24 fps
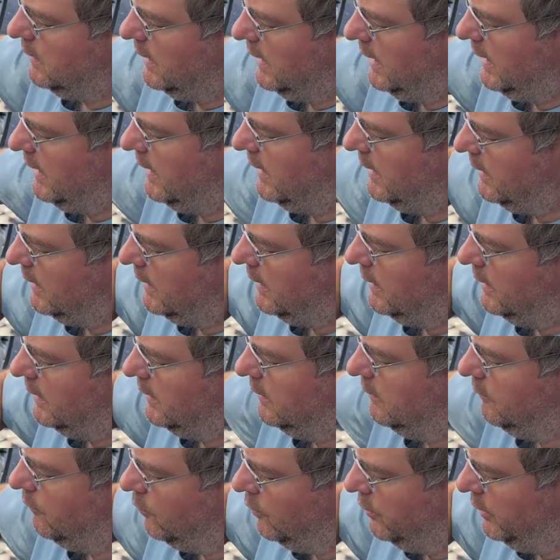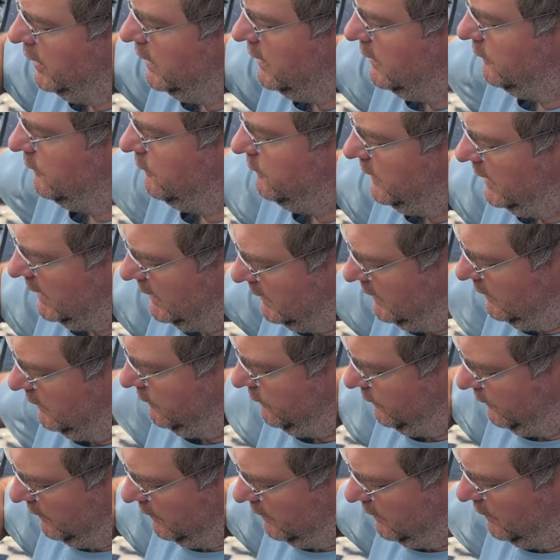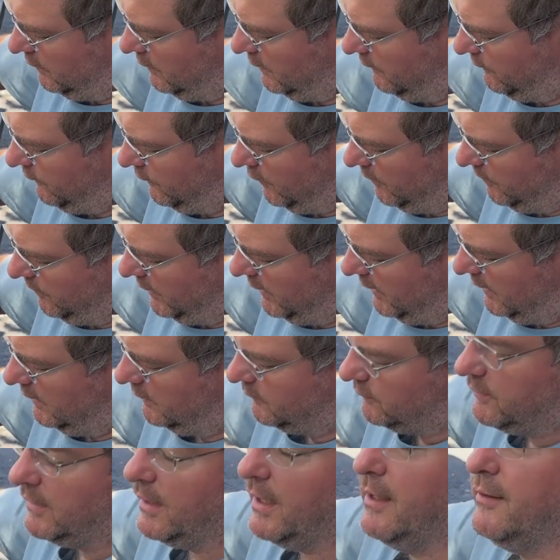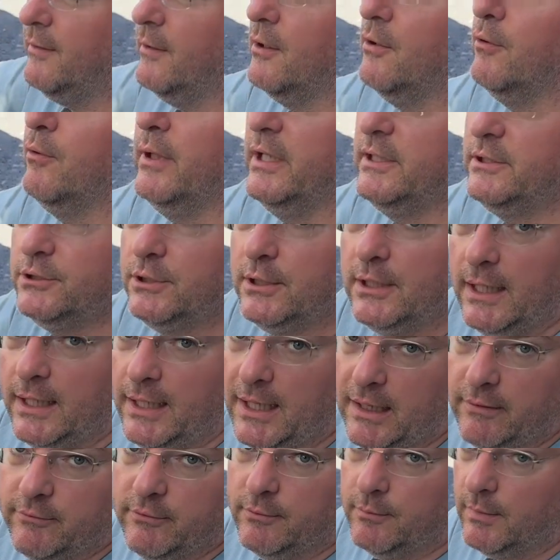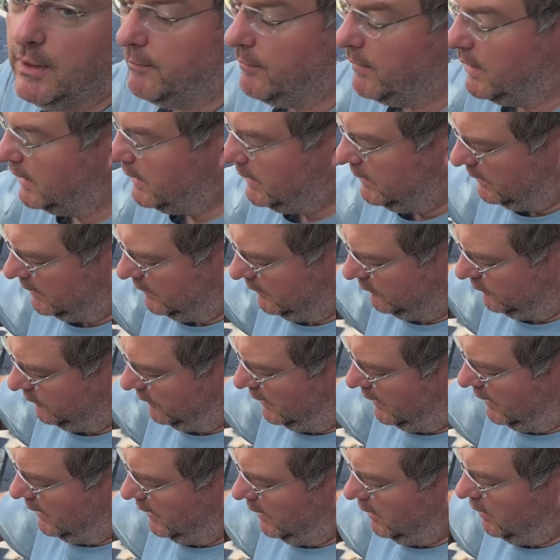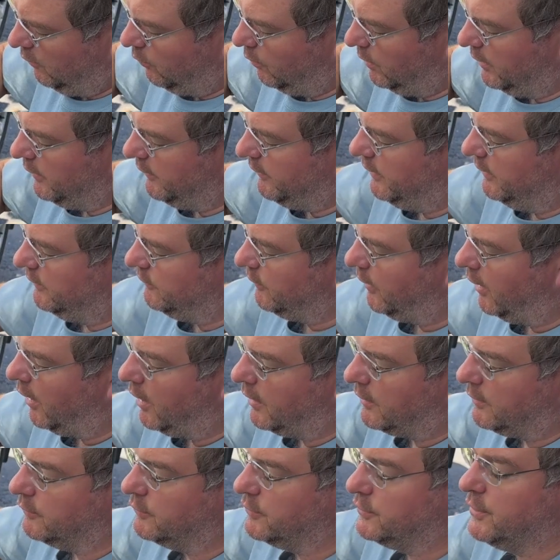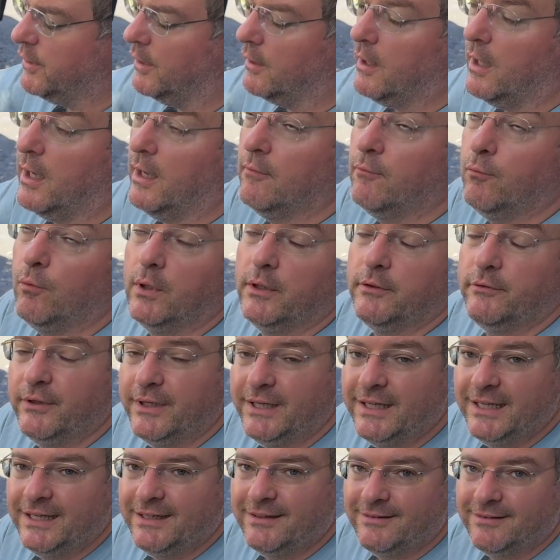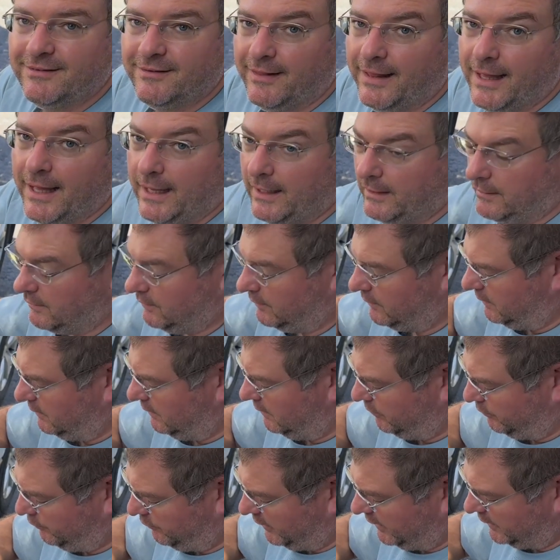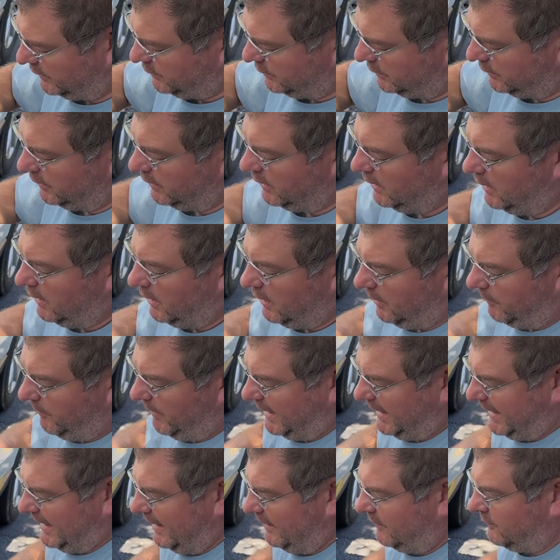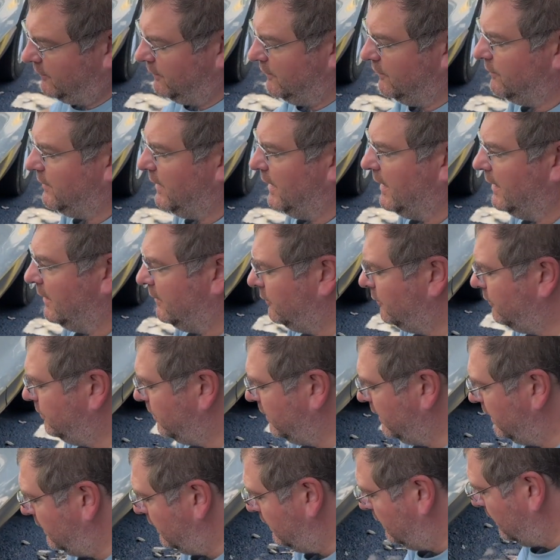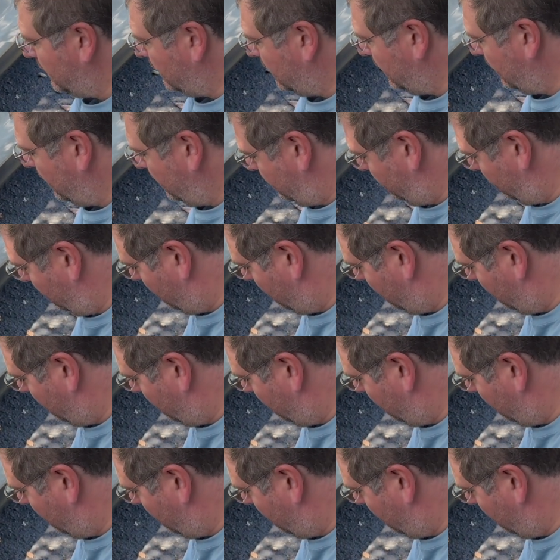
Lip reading: and we're going to set this for 34 psi. The question I have in my mind is, will this auto shut off once it hits that pressure? My guess is yes, but let's